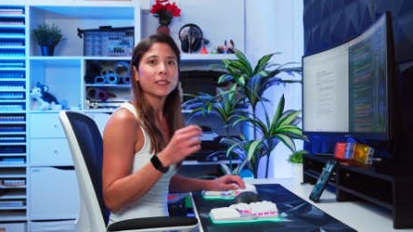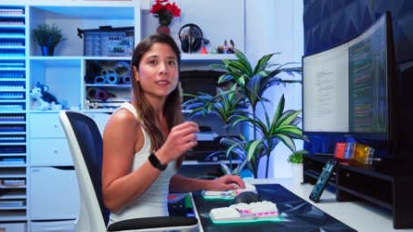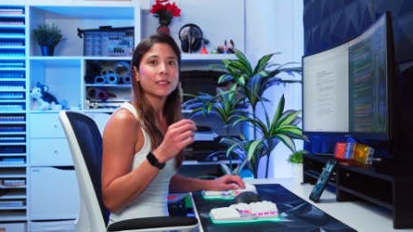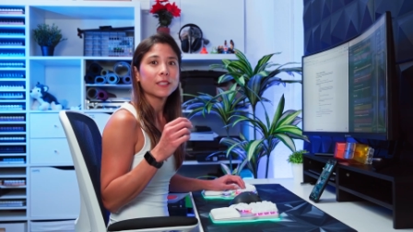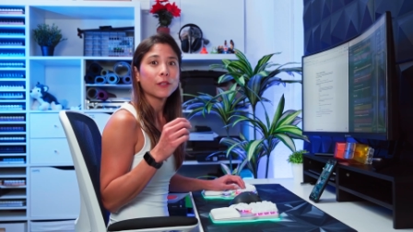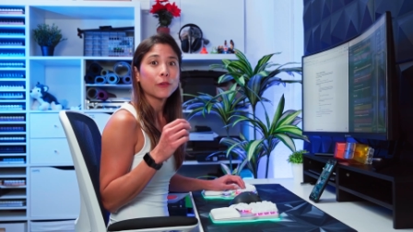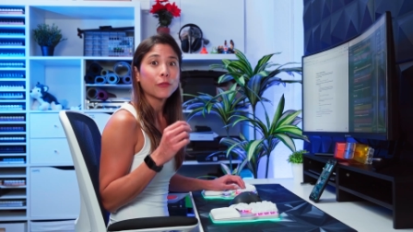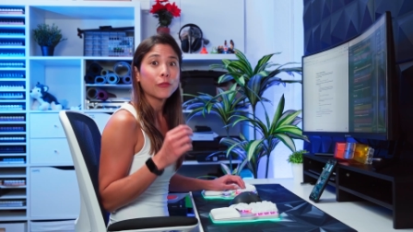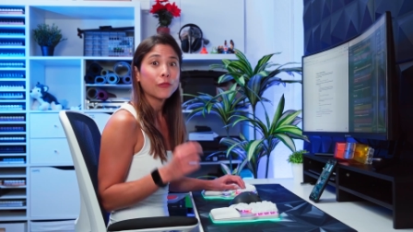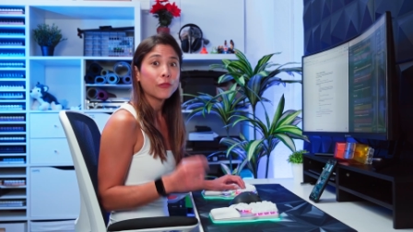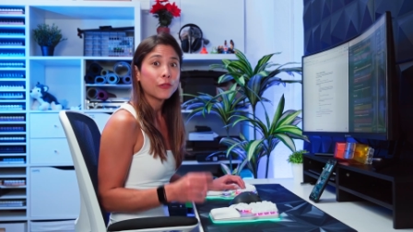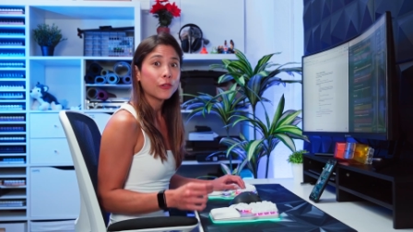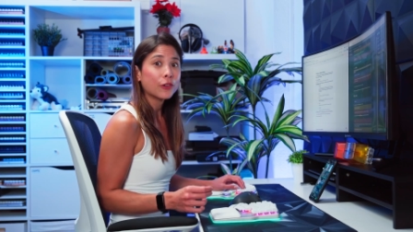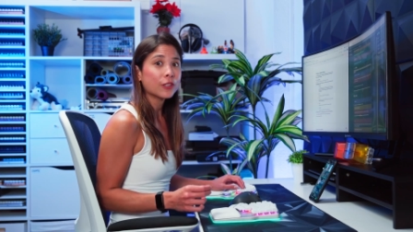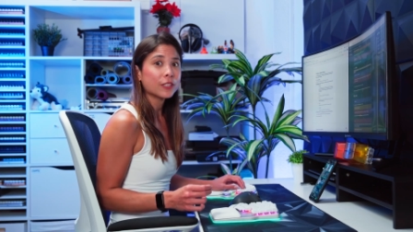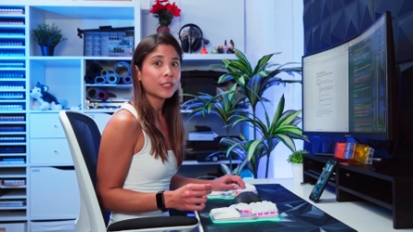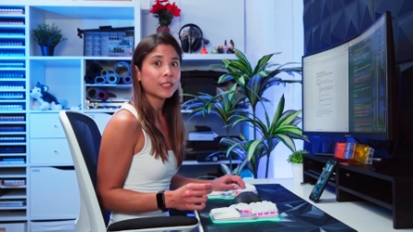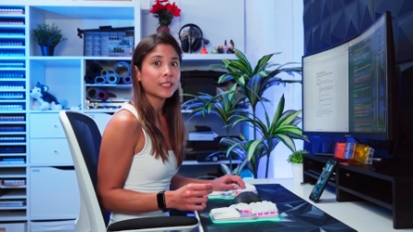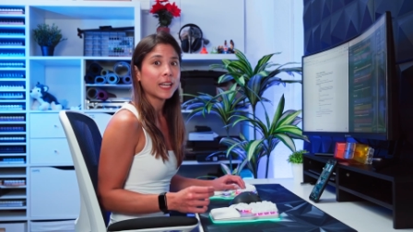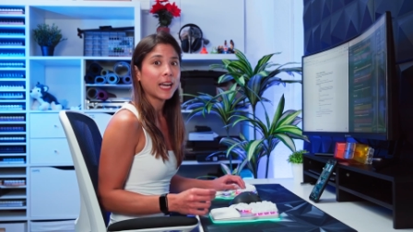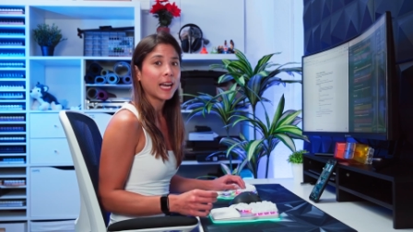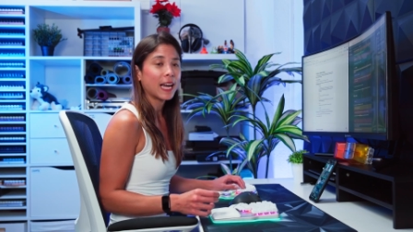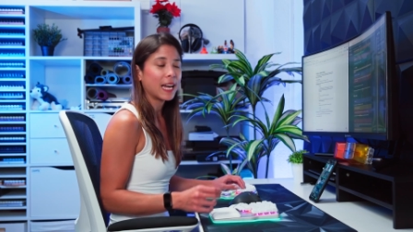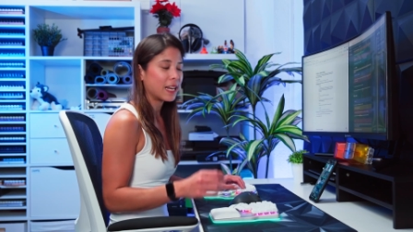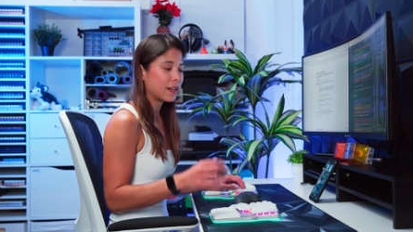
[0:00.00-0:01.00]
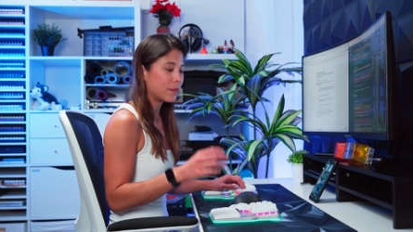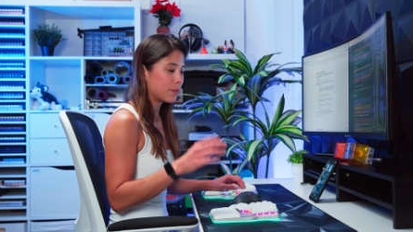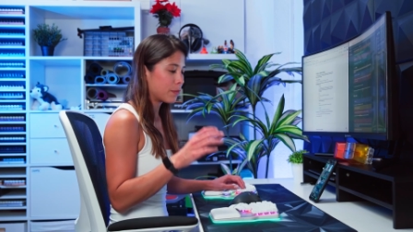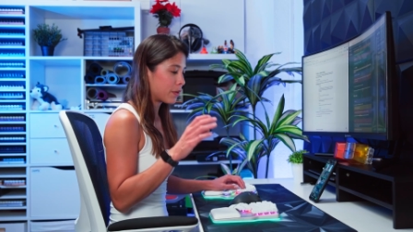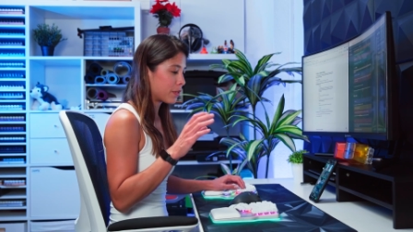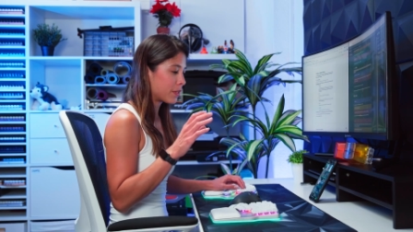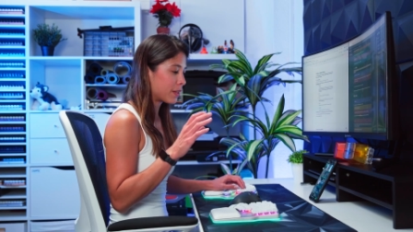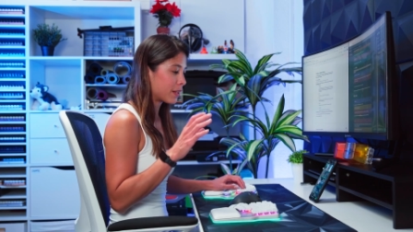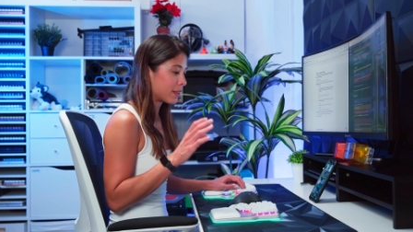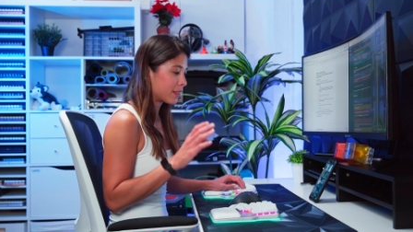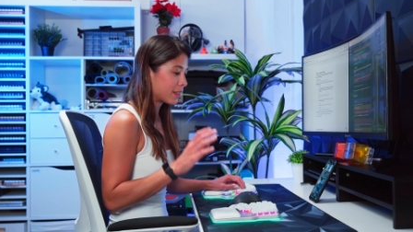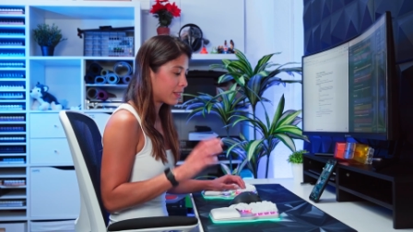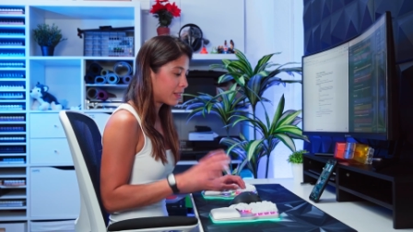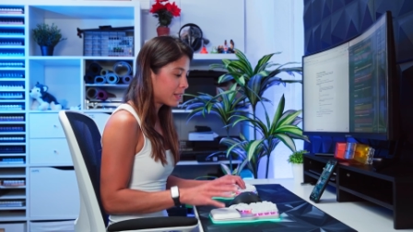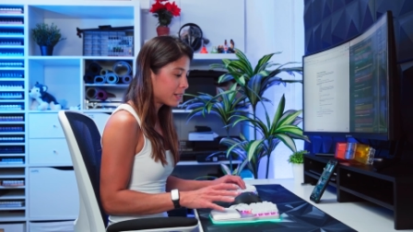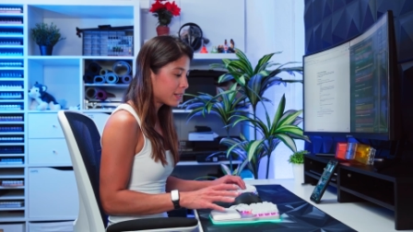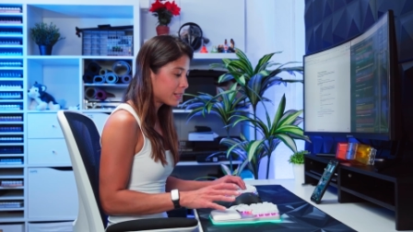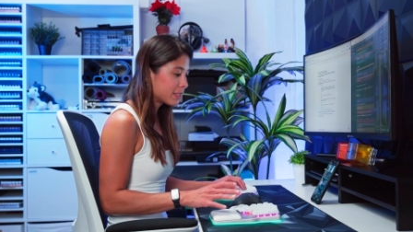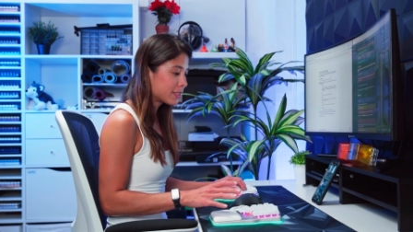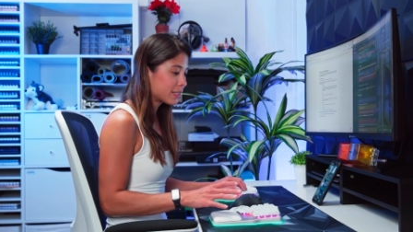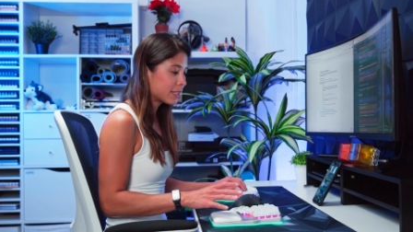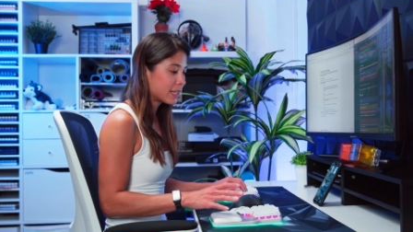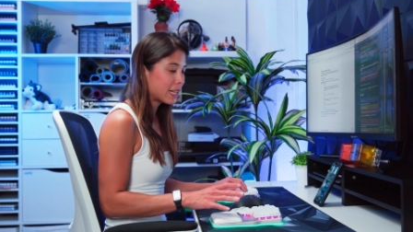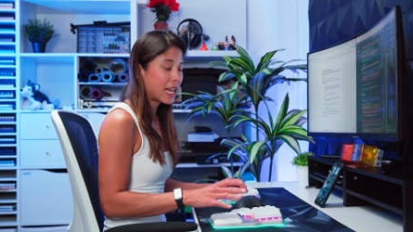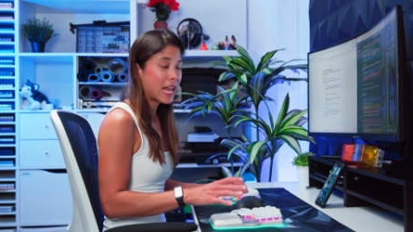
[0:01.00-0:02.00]
it's the first time that
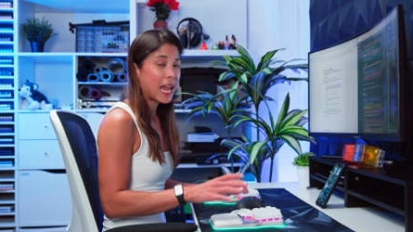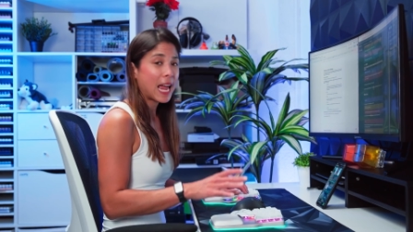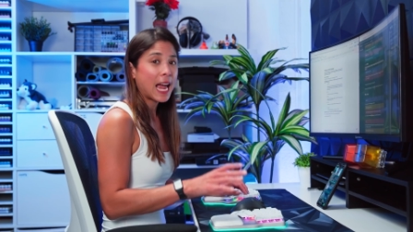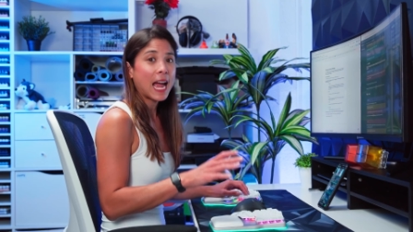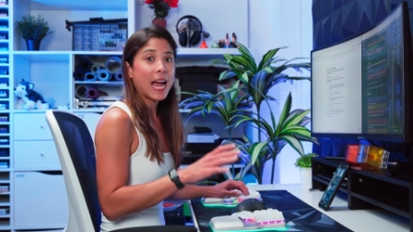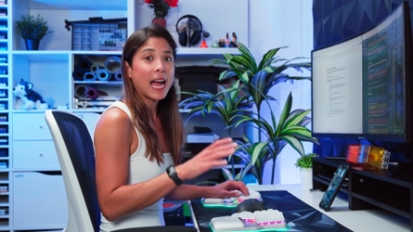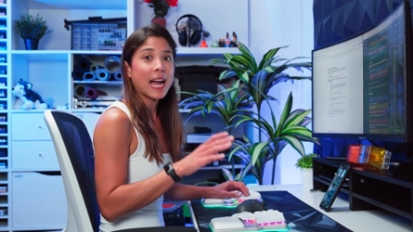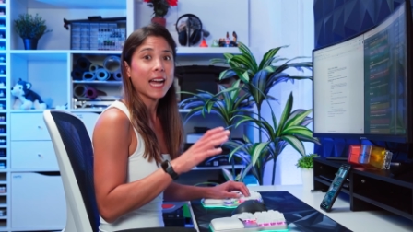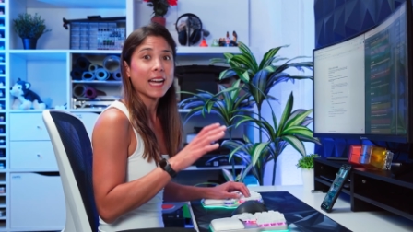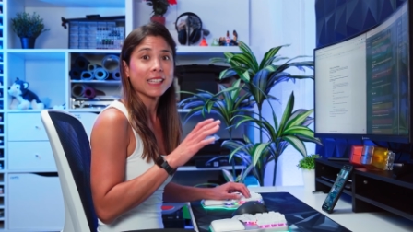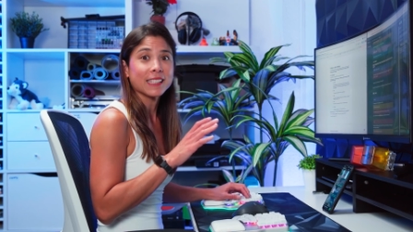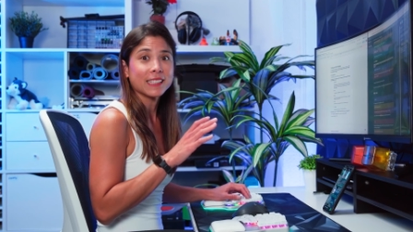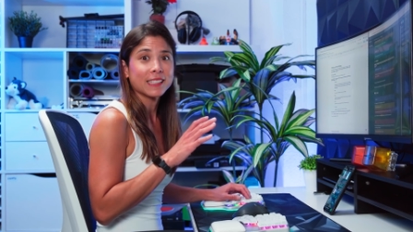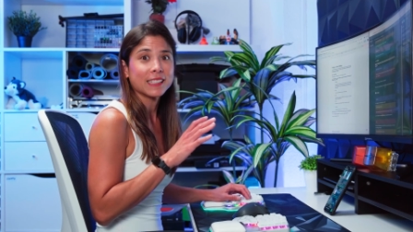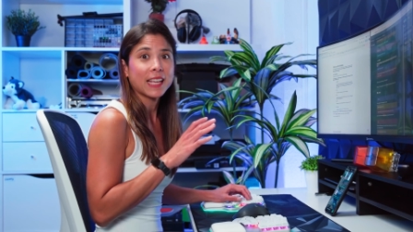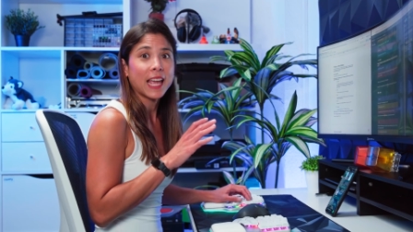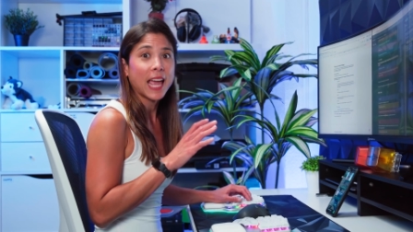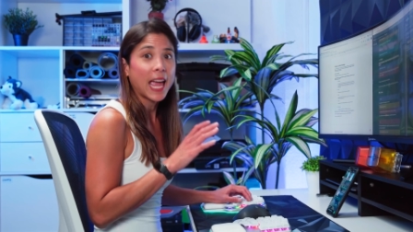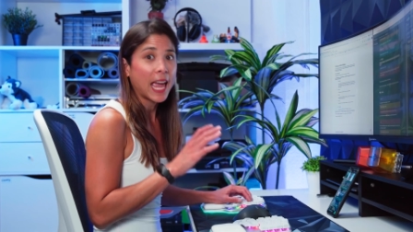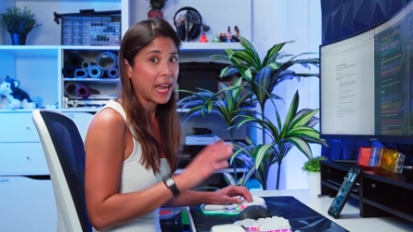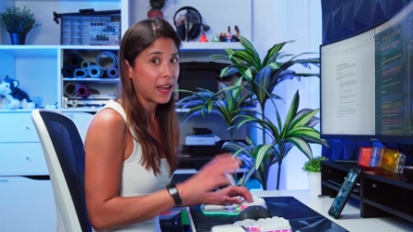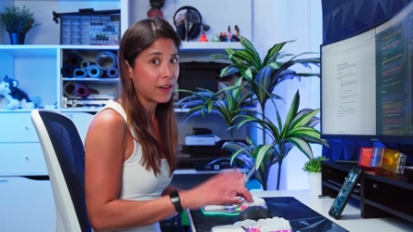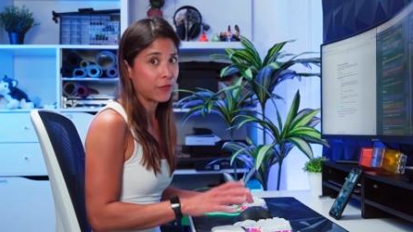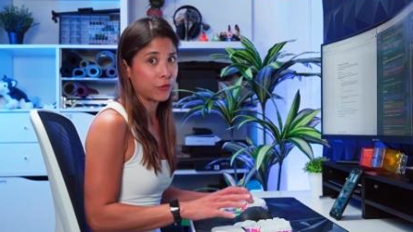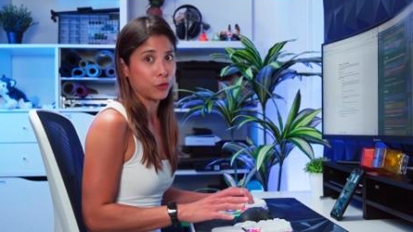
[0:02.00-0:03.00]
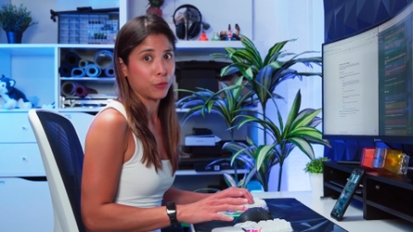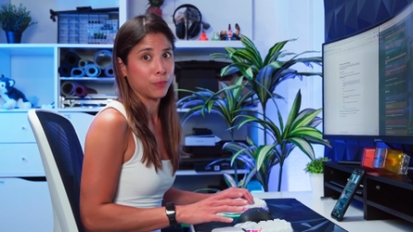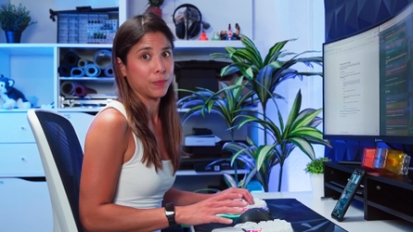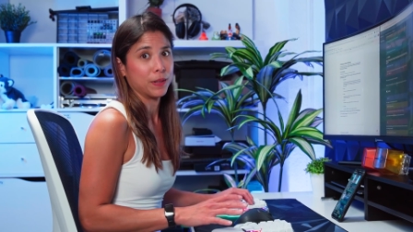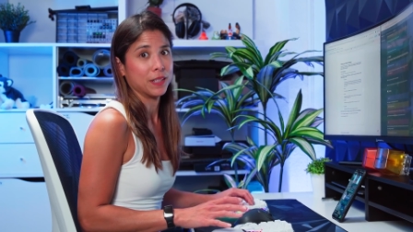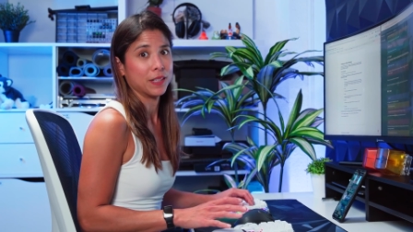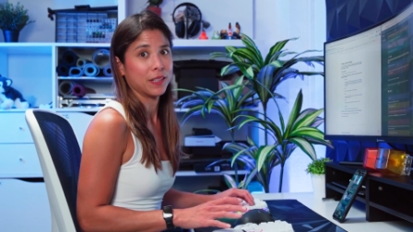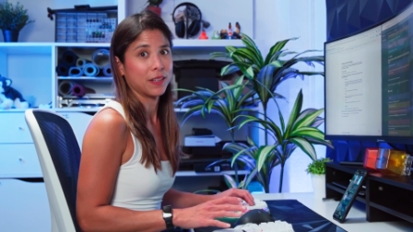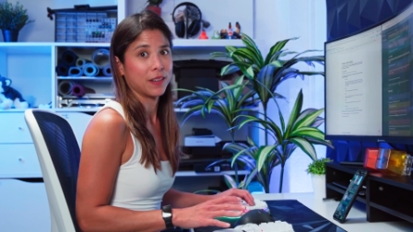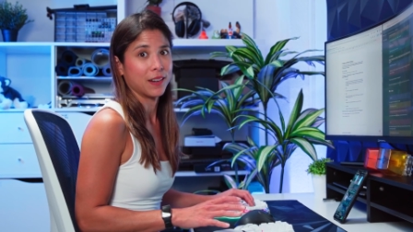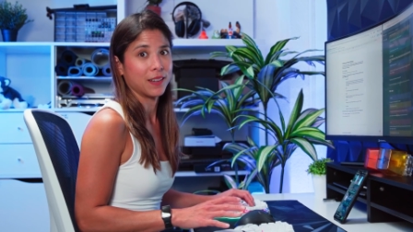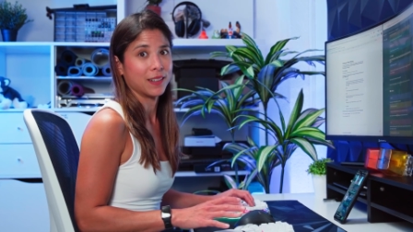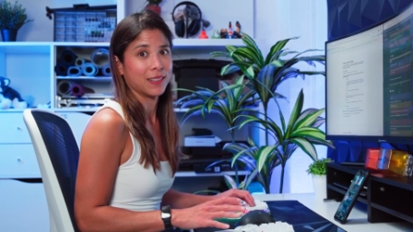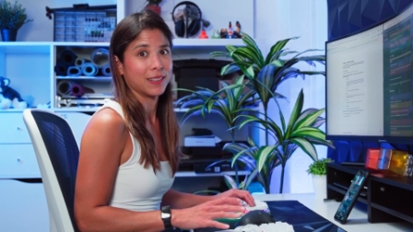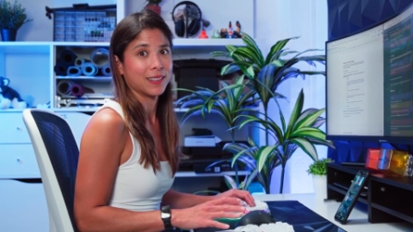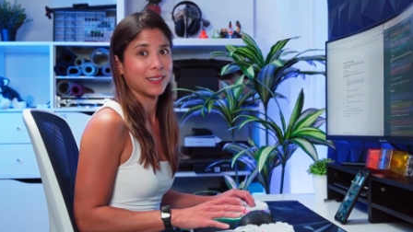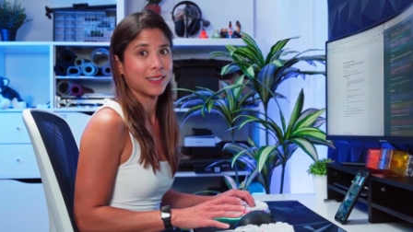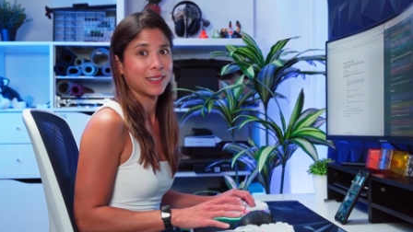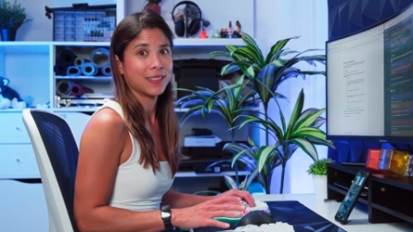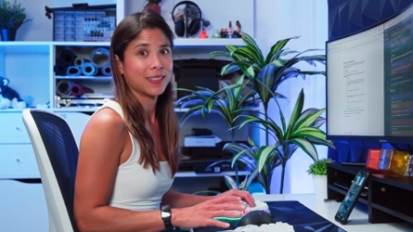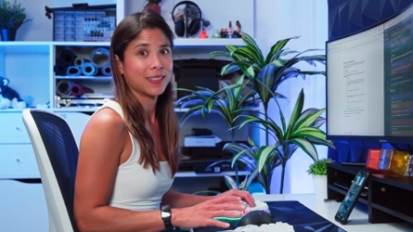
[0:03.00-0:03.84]
this has ever been done.